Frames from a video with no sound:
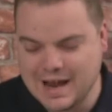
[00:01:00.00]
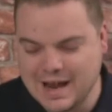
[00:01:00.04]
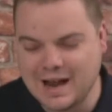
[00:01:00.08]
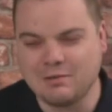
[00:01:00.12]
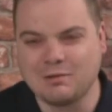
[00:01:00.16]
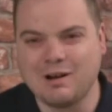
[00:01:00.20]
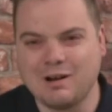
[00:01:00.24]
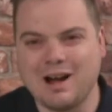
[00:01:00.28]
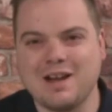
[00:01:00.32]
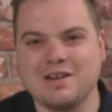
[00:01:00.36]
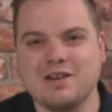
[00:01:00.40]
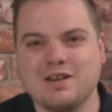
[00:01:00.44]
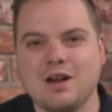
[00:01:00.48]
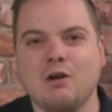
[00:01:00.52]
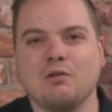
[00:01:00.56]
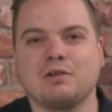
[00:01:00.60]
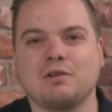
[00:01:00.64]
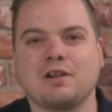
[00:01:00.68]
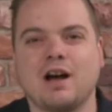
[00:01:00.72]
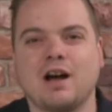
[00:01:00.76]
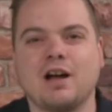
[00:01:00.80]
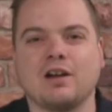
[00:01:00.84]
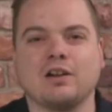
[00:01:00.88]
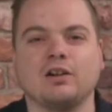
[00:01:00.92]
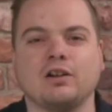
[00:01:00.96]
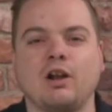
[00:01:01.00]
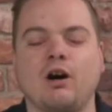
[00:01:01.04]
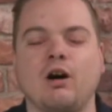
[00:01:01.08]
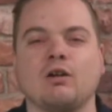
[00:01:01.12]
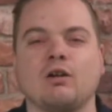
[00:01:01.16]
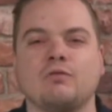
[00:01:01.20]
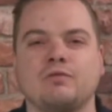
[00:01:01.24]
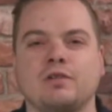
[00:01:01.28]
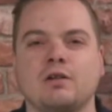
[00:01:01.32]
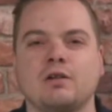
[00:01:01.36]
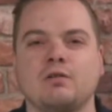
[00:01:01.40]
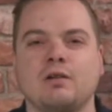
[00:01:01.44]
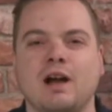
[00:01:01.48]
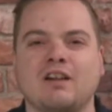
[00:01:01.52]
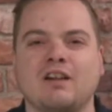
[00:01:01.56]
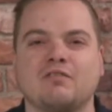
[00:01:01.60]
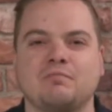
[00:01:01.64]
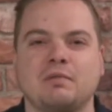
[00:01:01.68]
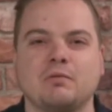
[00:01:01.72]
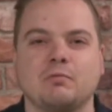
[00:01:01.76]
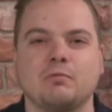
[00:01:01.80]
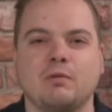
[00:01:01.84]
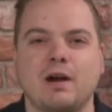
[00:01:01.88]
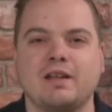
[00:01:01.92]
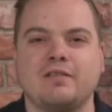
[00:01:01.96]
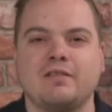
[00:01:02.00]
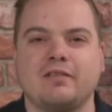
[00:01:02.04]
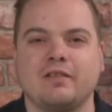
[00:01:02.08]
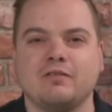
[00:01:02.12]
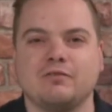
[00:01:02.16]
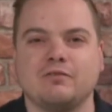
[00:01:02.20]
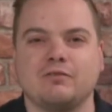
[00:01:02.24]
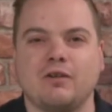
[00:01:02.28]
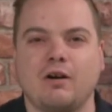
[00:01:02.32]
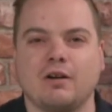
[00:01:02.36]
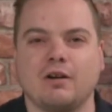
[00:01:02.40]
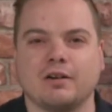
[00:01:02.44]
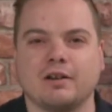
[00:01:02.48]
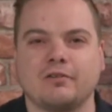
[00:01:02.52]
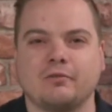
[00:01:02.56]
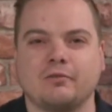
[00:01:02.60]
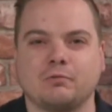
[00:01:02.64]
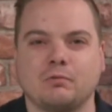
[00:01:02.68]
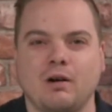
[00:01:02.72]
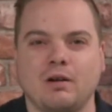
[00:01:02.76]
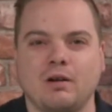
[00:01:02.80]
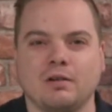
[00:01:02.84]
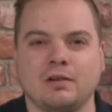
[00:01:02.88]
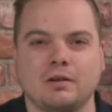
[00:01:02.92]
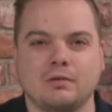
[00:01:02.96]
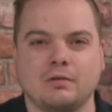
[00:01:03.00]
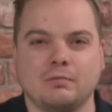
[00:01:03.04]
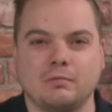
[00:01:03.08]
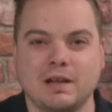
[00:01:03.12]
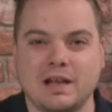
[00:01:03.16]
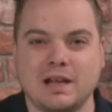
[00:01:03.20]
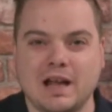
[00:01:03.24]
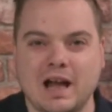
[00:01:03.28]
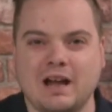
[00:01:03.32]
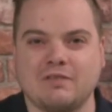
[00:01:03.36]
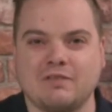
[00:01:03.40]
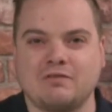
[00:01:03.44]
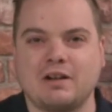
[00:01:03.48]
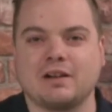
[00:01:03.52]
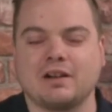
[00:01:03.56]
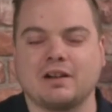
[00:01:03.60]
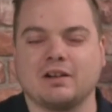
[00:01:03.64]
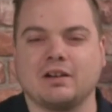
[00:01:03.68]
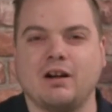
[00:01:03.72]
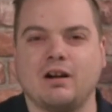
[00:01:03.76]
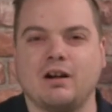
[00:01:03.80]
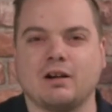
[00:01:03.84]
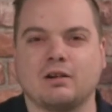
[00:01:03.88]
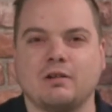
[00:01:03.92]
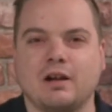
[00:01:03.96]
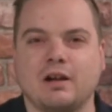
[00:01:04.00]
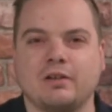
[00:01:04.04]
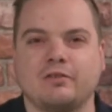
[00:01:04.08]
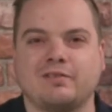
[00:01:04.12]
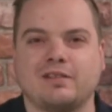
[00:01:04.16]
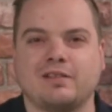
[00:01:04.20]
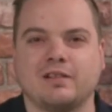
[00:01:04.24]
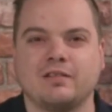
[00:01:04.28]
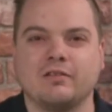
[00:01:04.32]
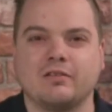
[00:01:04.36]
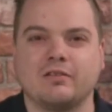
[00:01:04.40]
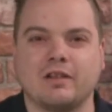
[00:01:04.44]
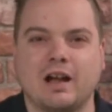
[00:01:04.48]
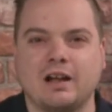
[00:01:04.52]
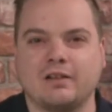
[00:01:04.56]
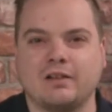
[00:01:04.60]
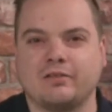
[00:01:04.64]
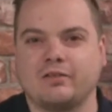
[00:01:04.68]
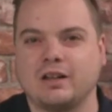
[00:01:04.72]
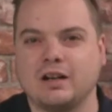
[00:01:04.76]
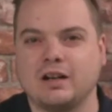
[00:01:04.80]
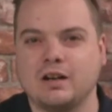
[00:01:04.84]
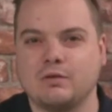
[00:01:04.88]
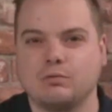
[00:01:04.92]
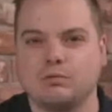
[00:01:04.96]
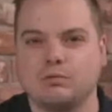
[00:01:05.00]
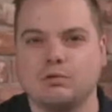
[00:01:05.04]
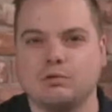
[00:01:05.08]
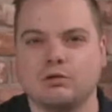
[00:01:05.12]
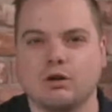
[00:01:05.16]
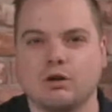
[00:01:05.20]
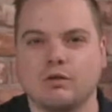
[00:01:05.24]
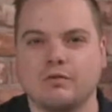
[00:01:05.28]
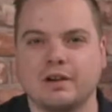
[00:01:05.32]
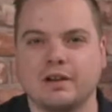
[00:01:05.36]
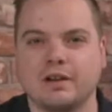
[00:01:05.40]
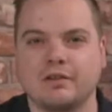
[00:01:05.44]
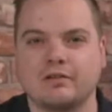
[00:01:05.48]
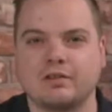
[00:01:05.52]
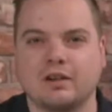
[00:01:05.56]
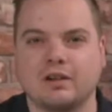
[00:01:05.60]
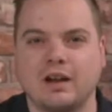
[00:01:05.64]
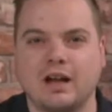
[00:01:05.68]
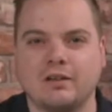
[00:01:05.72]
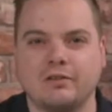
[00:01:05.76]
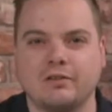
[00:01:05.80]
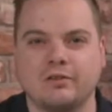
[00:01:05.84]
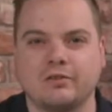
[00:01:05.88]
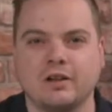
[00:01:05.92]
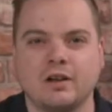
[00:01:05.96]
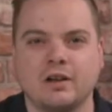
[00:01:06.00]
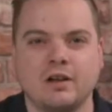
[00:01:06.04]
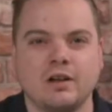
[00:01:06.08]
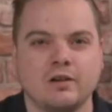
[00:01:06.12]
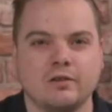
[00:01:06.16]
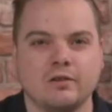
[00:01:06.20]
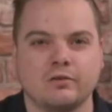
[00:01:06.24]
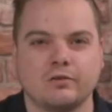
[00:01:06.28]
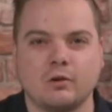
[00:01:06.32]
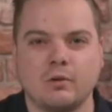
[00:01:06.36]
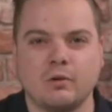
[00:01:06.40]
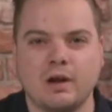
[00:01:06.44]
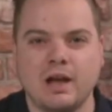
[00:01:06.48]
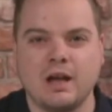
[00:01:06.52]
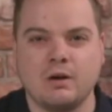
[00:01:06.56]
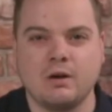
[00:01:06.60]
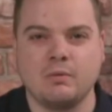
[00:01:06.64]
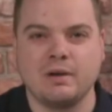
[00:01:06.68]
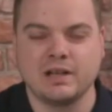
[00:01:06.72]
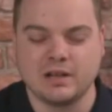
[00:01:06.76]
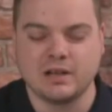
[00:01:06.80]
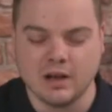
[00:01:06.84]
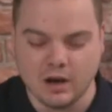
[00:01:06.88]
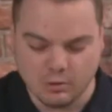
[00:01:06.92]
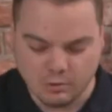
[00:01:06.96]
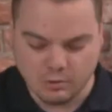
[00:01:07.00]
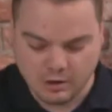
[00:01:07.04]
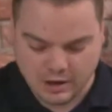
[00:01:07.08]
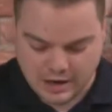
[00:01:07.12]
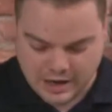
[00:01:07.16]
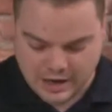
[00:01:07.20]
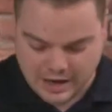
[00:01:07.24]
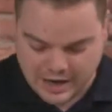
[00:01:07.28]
Now, I know that a lot of you have been waiting for this one. We have had a lot of questions asking if we'll cover this class. So here we go.